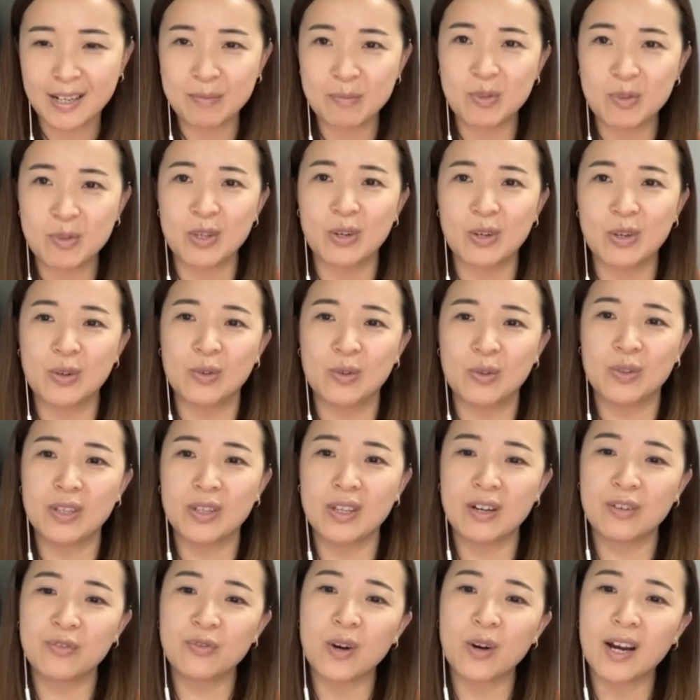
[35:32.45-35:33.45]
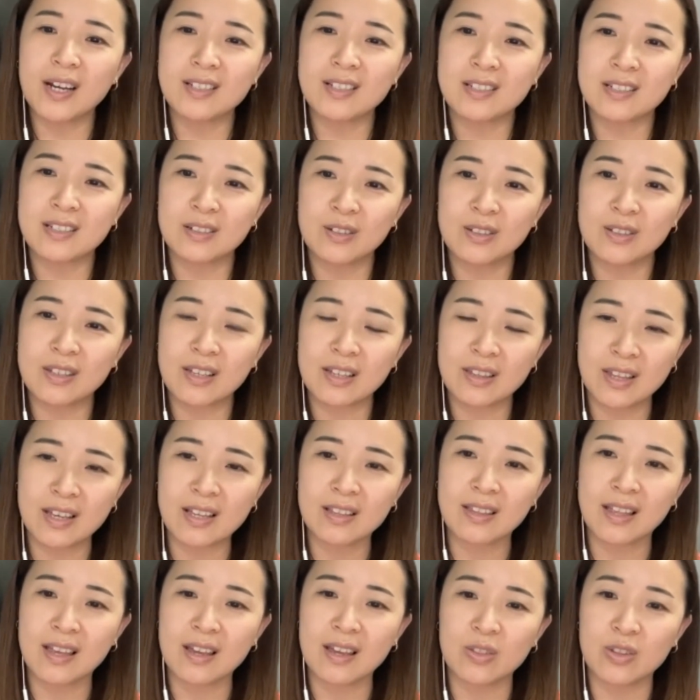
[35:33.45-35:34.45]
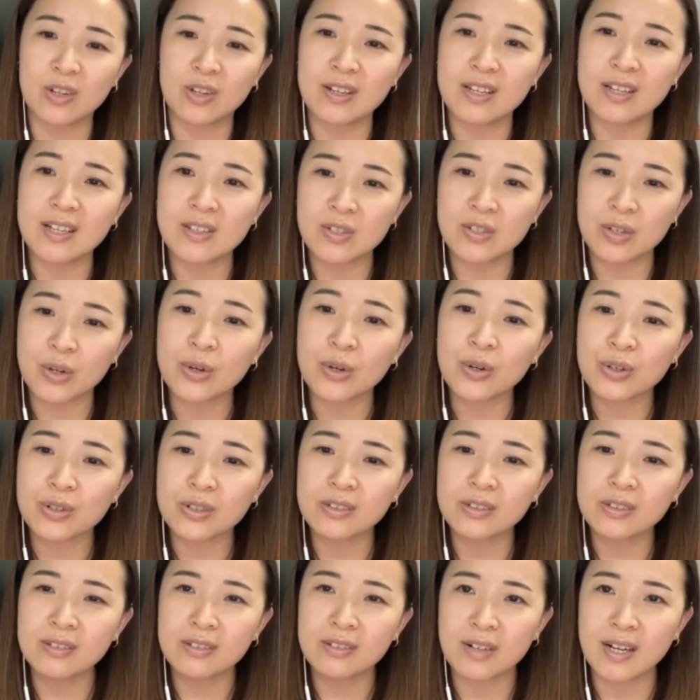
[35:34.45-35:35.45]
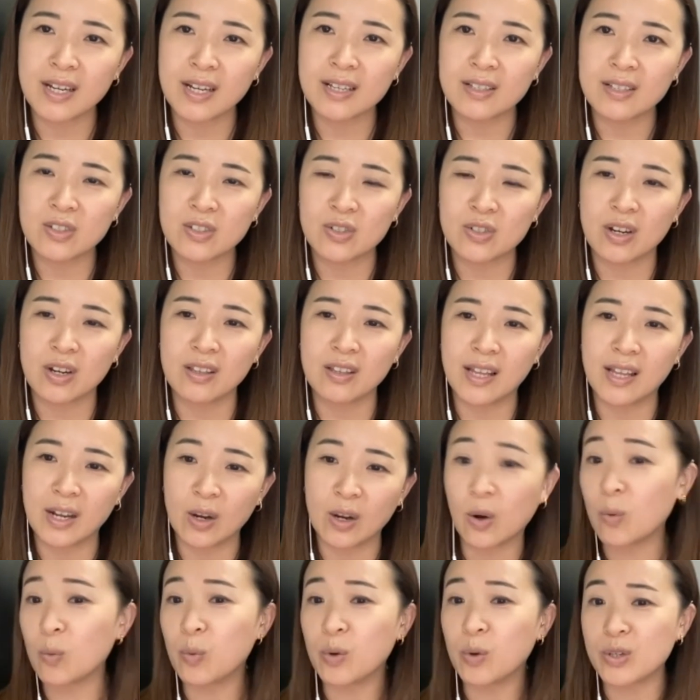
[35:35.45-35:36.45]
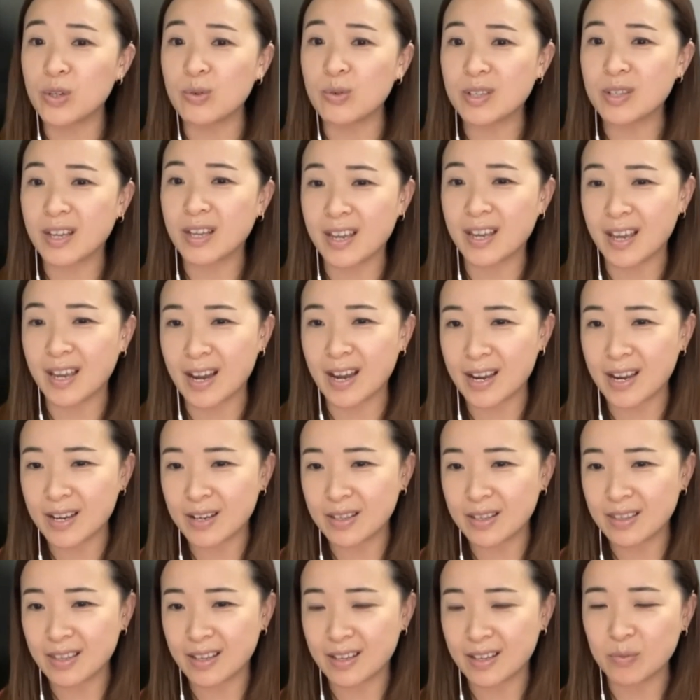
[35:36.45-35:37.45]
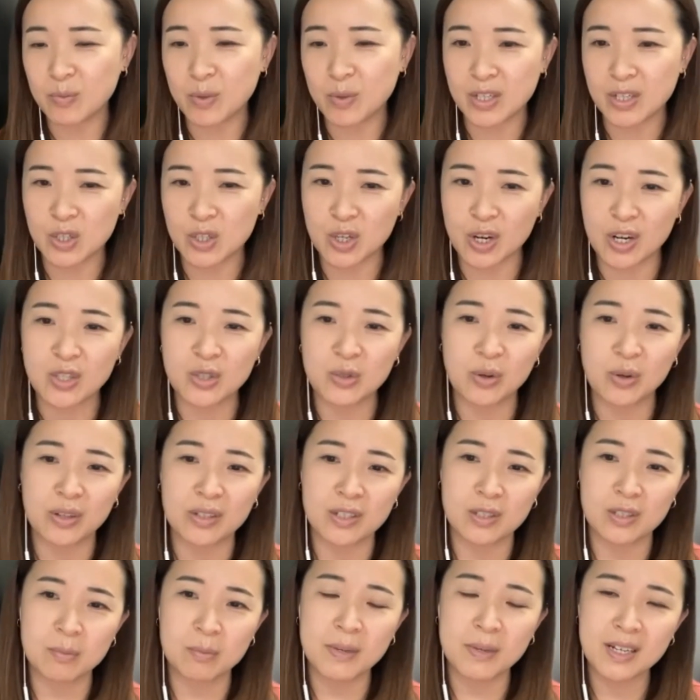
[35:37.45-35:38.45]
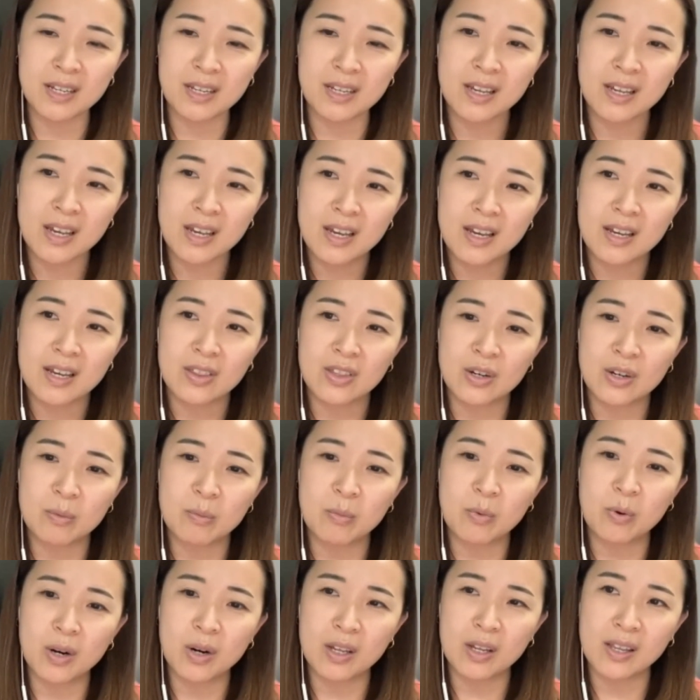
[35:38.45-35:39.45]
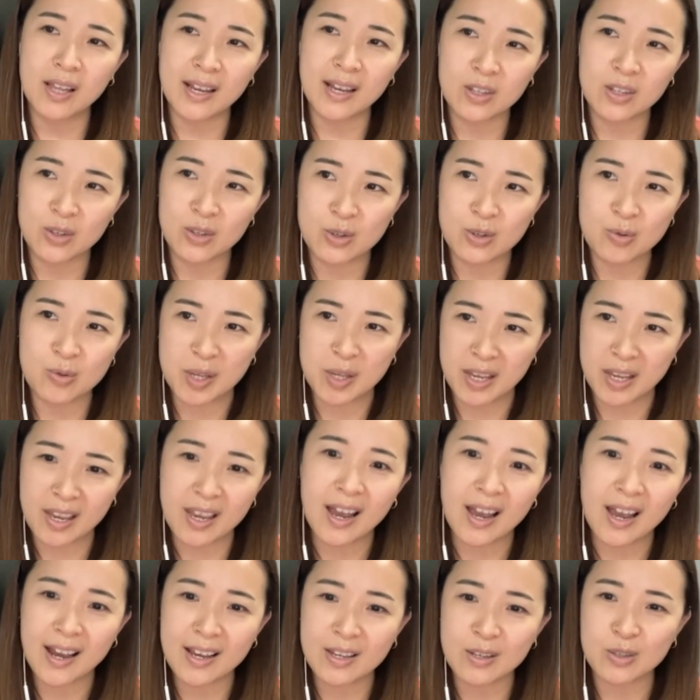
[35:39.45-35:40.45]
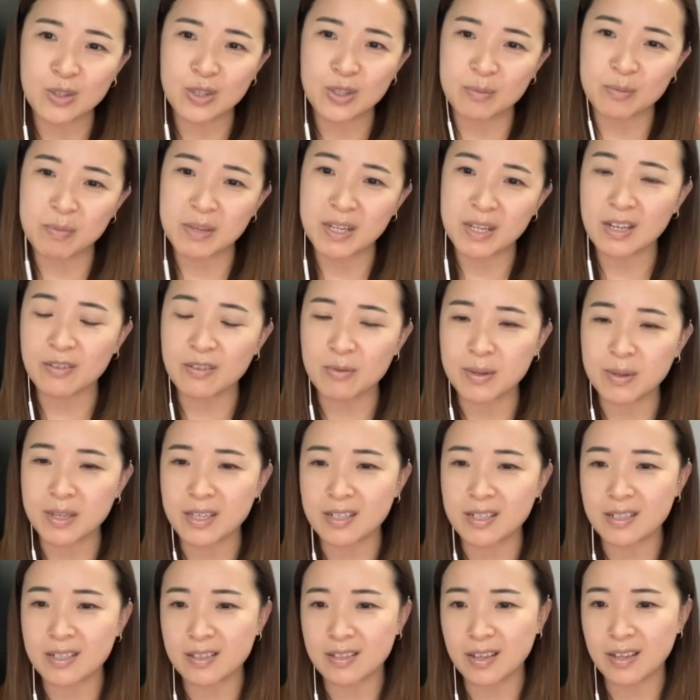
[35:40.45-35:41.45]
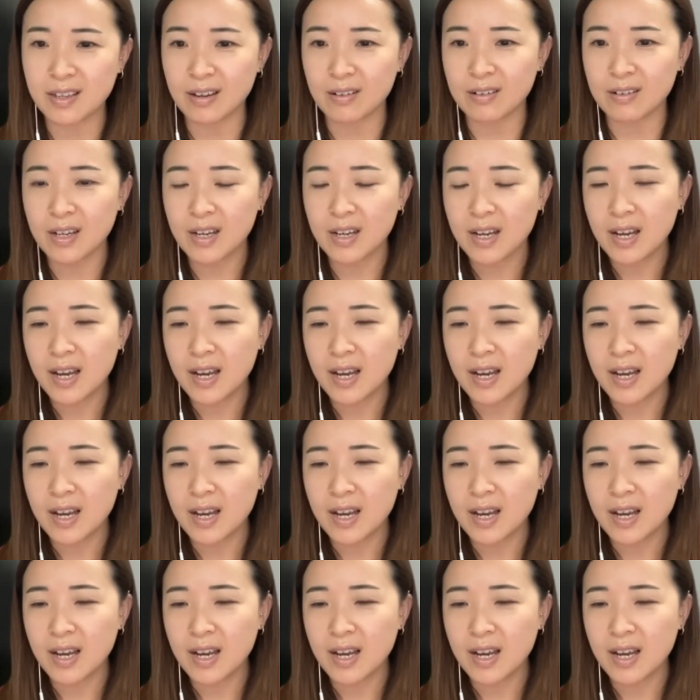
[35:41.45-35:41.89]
So therefore, I still think that there is a hurdle, right? It's not like, oh, we're using AI, then we can charge you all this money. They're more like, you're using AI, you should be giving me a discount.